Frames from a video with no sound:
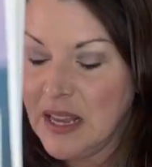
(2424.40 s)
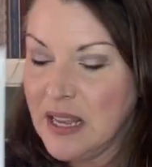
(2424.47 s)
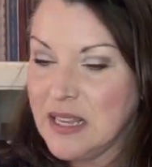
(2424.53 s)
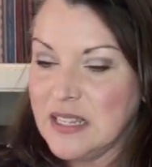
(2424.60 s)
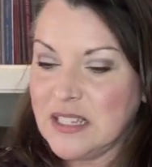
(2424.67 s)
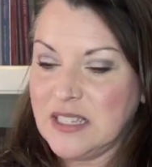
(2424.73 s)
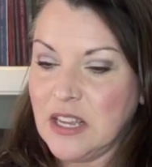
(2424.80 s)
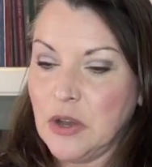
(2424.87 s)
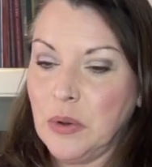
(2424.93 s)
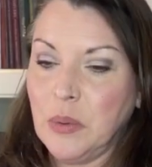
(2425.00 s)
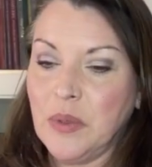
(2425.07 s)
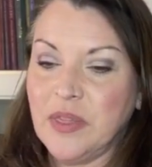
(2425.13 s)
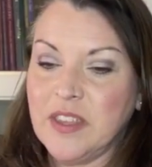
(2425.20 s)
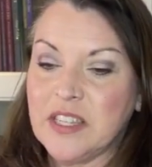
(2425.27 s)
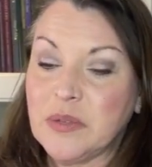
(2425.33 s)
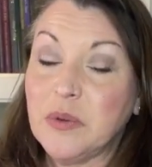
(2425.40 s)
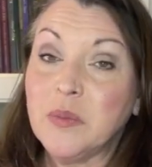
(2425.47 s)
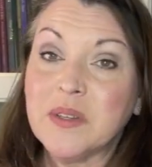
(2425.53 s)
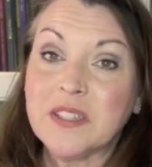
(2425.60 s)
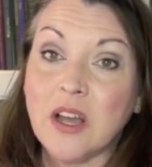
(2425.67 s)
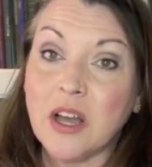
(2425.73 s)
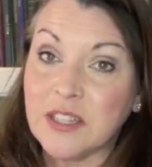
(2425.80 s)
So this one
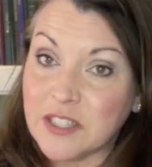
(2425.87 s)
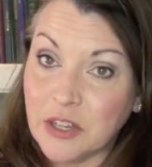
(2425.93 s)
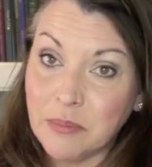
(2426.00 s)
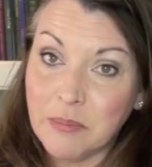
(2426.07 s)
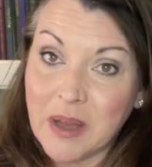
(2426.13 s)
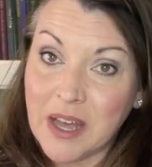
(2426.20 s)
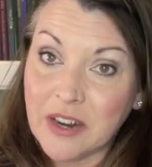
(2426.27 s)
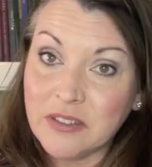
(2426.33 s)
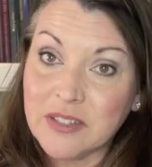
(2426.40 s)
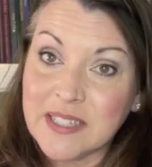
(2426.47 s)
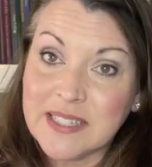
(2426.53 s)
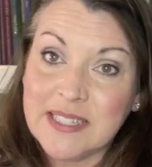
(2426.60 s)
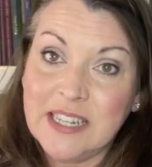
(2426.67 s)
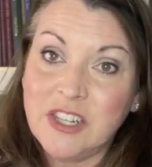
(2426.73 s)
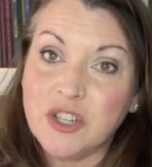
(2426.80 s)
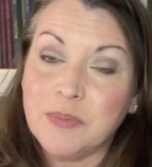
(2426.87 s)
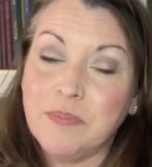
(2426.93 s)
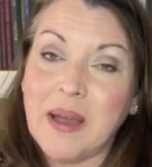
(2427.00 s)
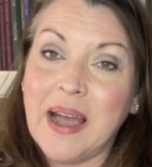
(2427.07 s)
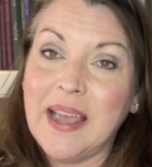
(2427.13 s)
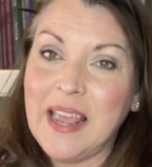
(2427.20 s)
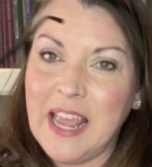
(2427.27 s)
was also modeled stitched
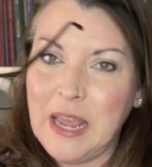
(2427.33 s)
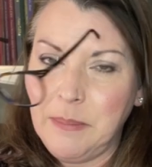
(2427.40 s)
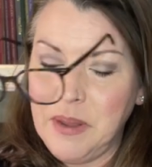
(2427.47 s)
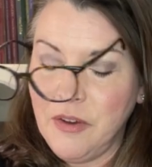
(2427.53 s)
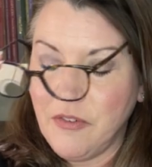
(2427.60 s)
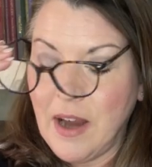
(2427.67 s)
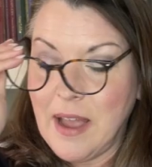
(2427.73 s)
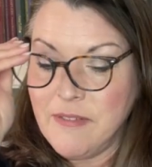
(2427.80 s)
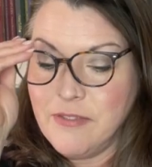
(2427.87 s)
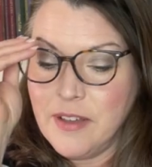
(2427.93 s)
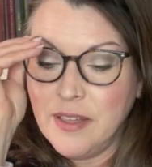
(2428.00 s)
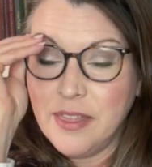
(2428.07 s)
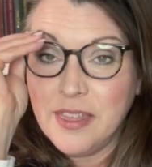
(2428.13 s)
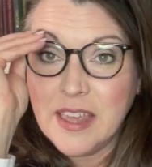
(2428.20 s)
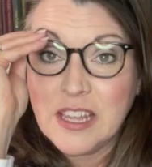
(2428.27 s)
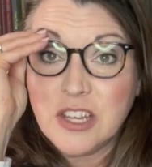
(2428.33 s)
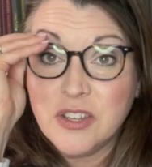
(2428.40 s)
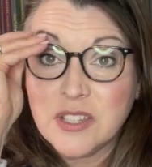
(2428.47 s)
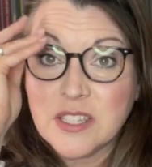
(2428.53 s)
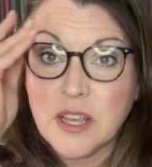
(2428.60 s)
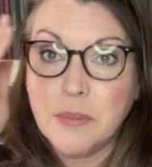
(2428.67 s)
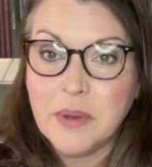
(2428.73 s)
by Amy Raffa. Thank you
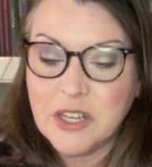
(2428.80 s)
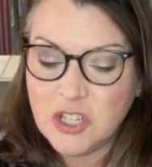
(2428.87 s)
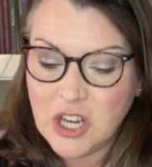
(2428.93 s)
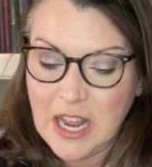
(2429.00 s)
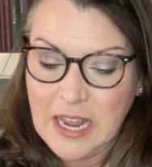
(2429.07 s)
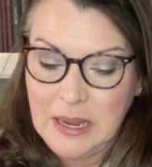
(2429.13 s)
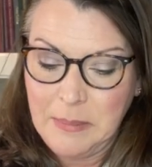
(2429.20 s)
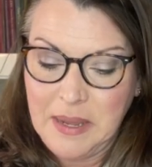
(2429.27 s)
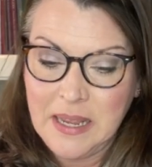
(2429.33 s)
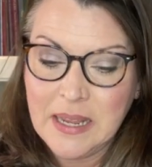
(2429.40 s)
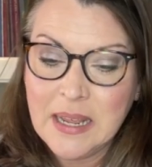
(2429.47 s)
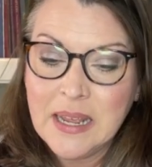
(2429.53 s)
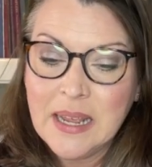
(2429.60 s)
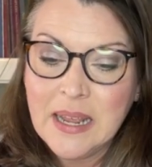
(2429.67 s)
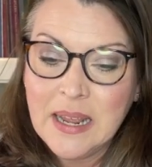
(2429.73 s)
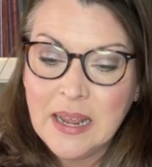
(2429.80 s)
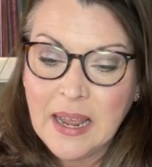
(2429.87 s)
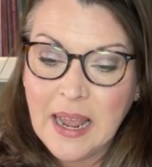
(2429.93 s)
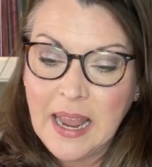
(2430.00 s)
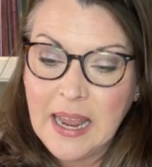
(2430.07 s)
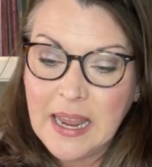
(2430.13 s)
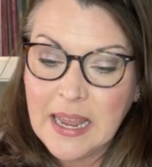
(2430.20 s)
so much, Amy.
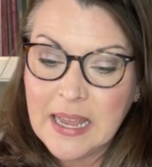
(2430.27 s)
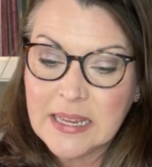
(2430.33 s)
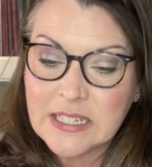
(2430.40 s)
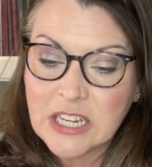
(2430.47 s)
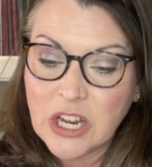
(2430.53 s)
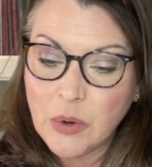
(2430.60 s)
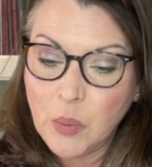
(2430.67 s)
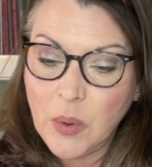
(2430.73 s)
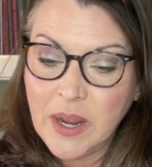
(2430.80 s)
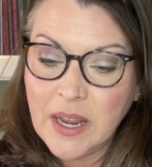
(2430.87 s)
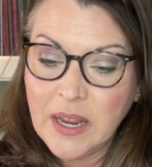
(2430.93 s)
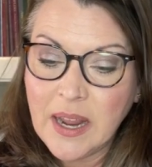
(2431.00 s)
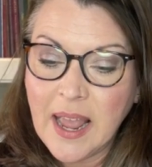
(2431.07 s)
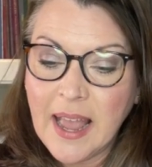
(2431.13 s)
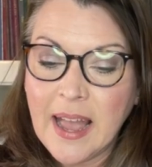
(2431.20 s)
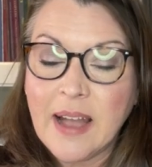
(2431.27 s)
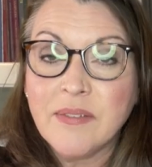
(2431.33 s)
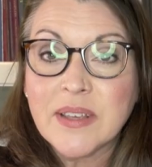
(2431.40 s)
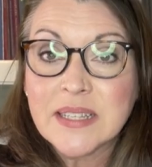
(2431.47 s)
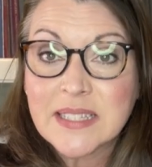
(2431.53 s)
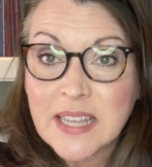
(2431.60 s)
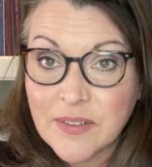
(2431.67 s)
And we have
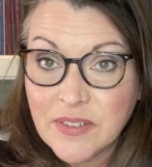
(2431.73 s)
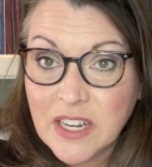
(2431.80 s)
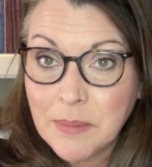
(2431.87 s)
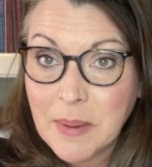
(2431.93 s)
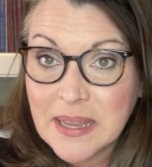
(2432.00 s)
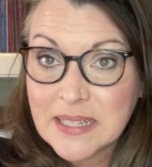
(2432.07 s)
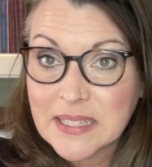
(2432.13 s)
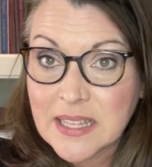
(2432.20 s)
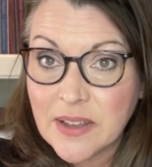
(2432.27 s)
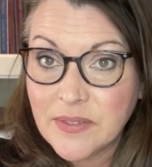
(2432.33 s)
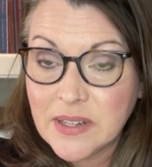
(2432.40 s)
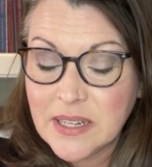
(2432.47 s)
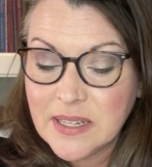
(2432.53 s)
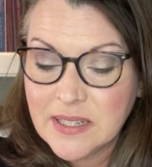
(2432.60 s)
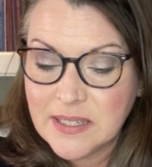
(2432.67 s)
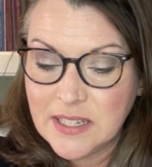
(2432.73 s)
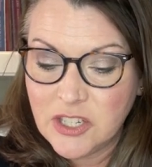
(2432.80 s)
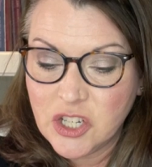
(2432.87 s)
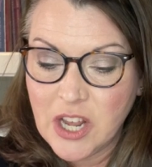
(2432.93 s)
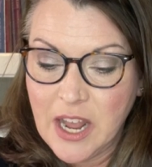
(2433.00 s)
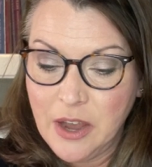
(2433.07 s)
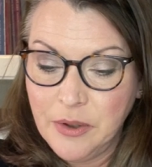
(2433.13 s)
70 by 70
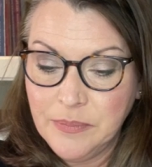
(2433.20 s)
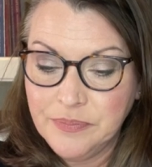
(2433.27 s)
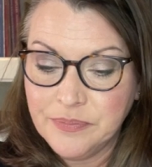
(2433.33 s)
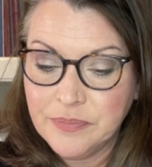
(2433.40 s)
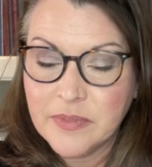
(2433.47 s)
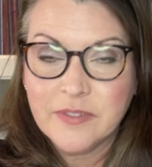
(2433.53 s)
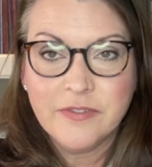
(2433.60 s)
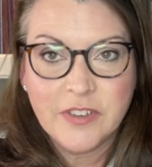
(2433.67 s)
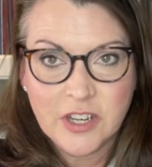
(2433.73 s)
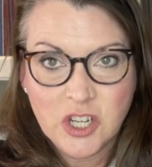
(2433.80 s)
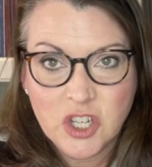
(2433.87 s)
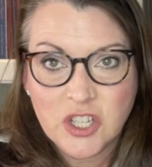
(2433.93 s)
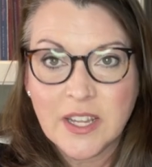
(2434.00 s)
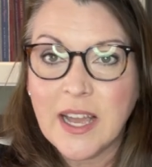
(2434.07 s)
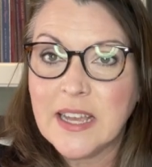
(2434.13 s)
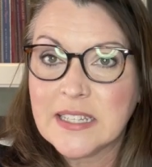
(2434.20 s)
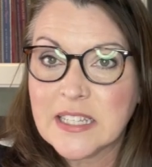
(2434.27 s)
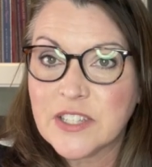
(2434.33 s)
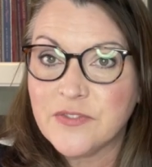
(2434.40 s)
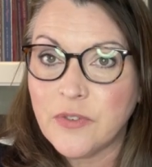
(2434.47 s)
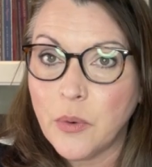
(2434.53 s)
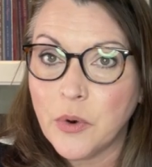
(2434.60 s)
stitch count. Finished size
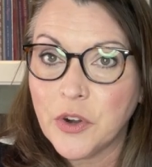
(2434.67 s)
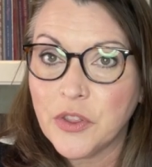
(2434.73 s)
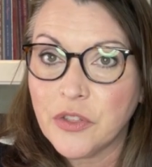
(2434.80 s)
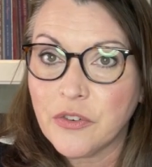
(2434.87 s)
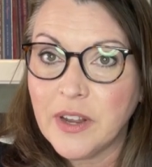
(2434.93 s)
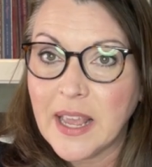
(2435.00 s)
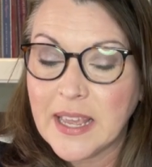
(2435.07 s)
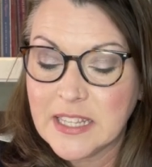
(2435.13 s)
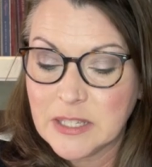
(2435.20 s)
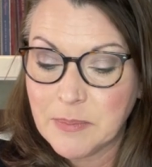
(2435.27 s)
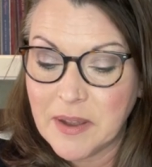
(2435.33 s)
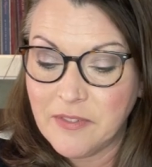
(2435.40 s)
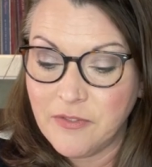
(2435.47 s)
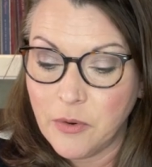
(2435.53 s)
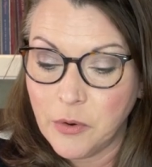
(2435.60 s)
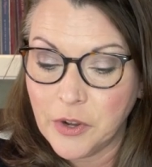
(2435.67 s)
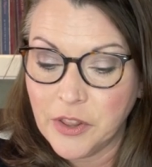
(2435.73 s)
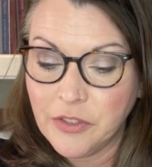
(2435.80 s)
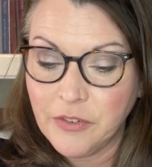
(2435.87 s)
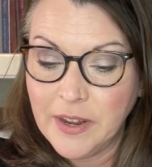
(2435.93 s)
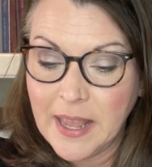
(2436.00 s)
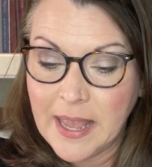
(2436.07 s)
is 4 3/8 by 4
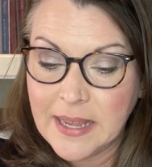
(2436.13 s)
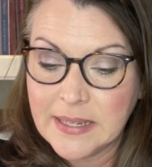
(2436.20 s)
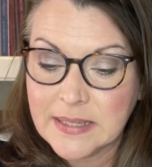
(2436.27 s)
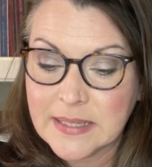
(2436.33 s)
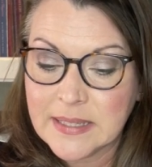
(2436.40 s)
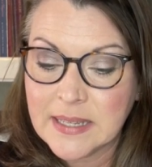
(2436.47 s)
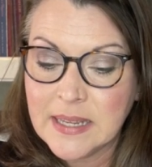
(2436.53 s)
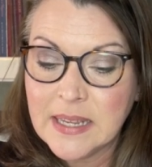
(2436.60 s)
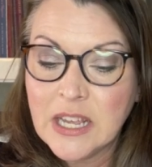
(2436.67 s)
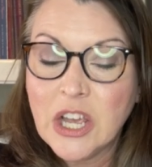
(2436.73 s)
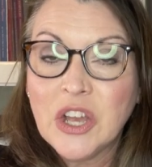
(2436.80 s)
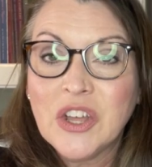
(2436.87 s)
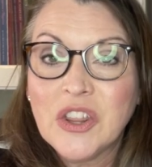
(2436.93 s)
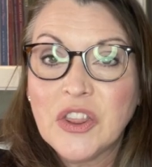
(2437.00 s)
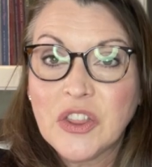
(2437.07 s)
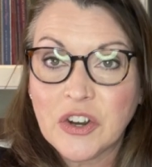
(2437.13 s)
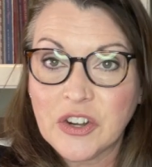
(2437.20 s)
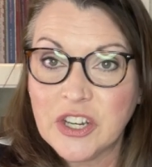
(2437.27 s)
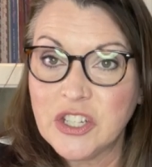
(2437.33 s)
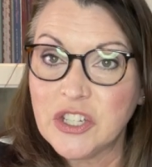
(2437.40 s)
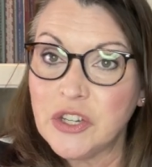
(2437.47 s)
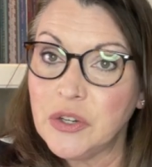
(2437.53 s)
3/8.
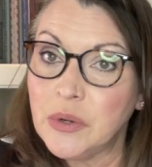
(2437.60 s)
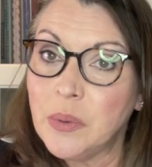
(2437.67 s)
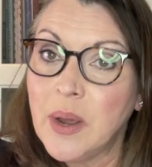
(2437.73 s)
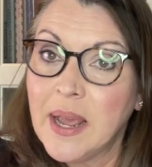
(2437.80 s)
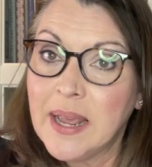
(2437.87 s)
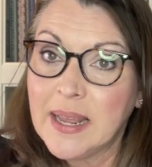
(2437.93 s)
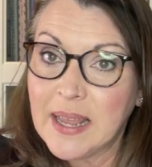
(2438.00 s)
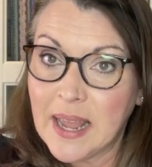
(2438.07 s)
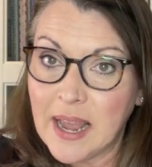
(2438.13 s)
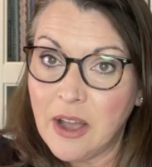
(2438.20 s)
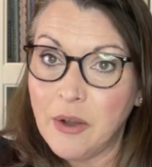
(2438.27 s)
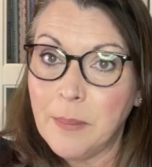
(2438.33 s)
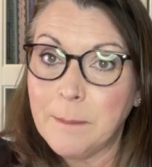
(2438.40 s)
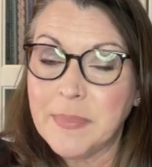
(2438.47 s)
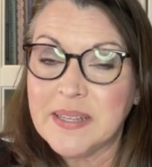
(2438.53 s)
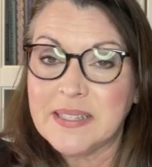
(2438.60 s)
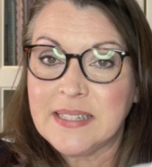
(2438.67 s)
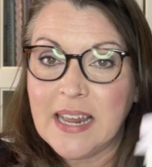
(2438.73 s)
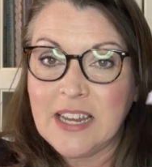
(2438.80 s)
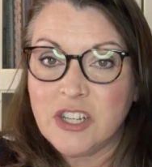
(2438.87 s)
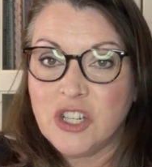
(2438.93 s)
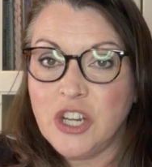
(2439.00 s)
32 count
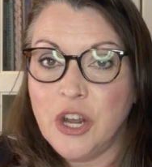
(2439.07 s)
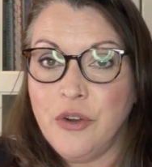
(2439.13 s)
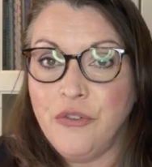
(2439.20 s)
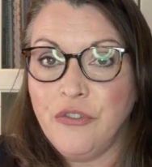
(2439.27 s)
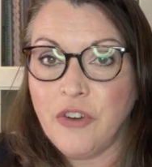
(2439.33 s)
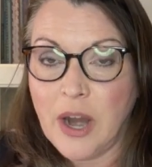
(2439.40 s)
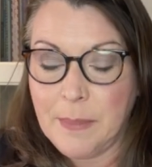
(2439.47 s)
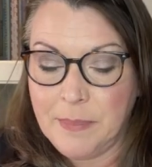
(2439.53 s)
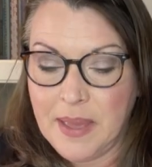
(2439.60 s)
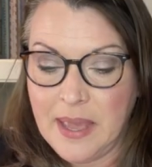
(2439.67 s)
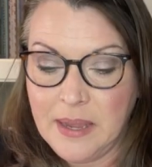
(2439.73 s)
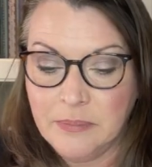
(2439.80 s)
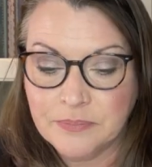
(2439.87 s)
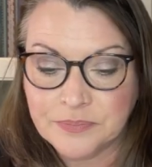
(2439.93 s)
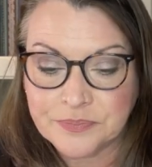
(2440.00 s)
pistachio frappe.